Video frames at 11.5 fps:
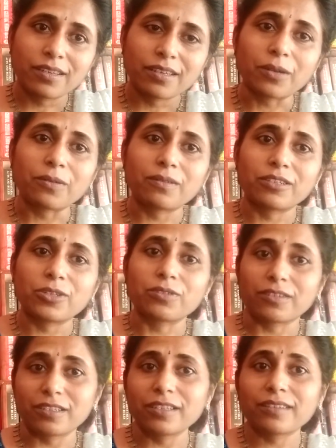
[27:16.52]
Now, do you
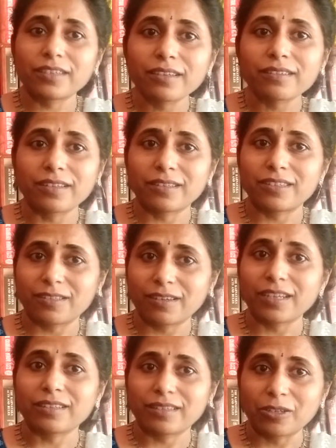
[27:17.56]
really think that's the
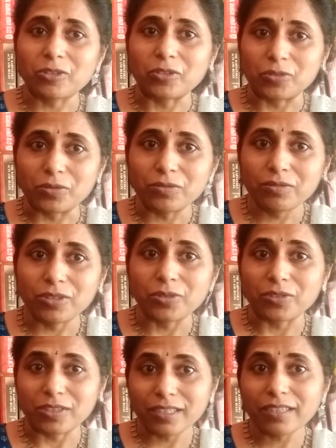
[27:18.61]
right thing to do? Do you
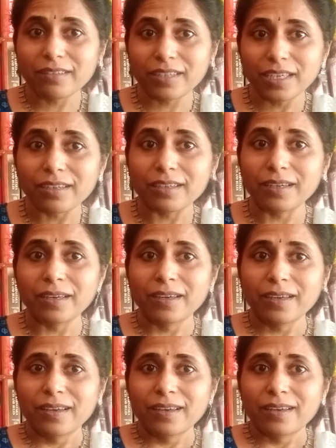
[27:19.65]
really think
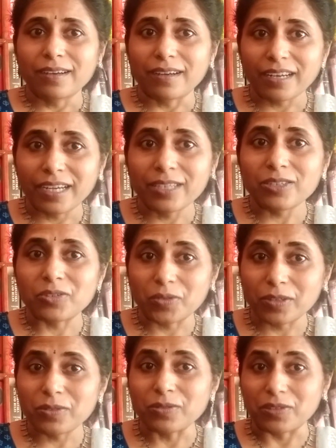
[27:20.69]
a client is
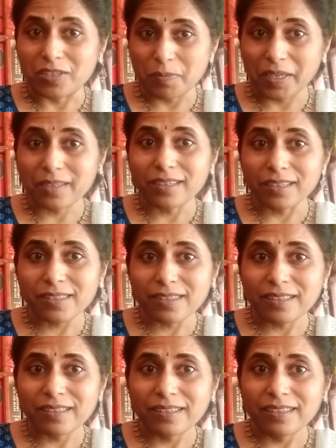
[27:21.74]
going to respect
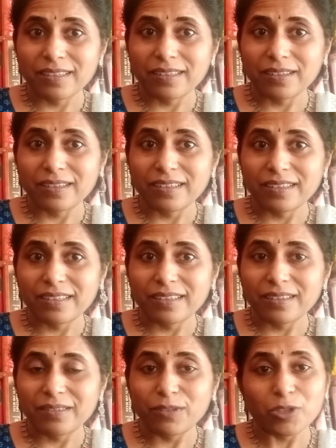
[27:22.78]
us?
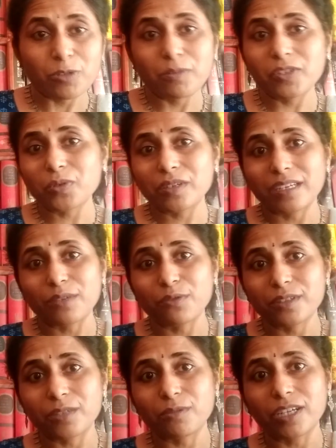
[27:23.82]
We should be so
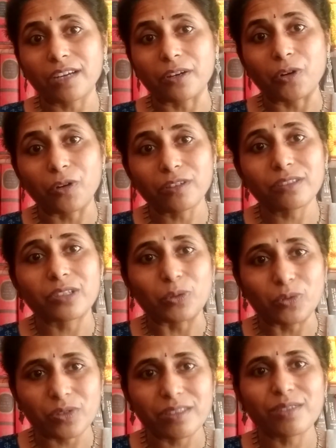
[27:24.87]
careful that we are not a
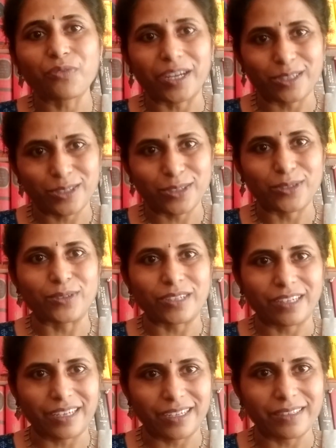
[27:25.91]
nuisance factor to the
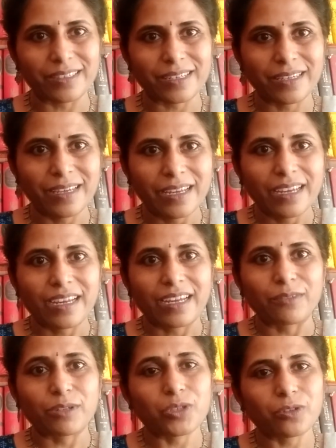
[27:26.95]
client,
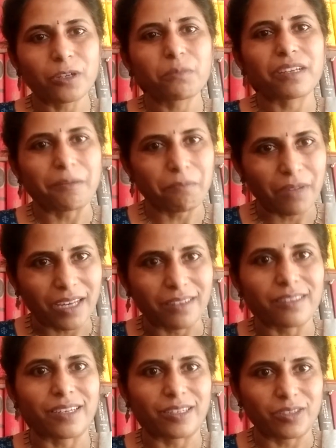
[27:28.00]
and we should not become
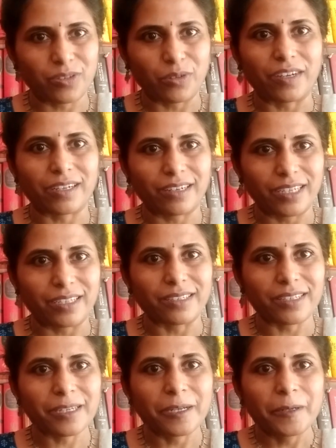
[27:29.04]
parasites of our
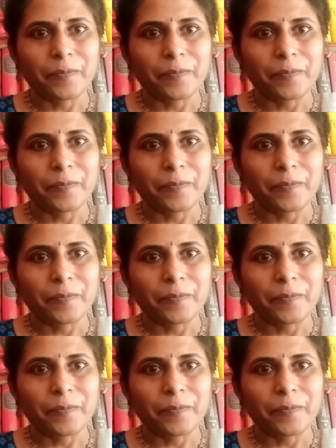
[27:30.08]
client.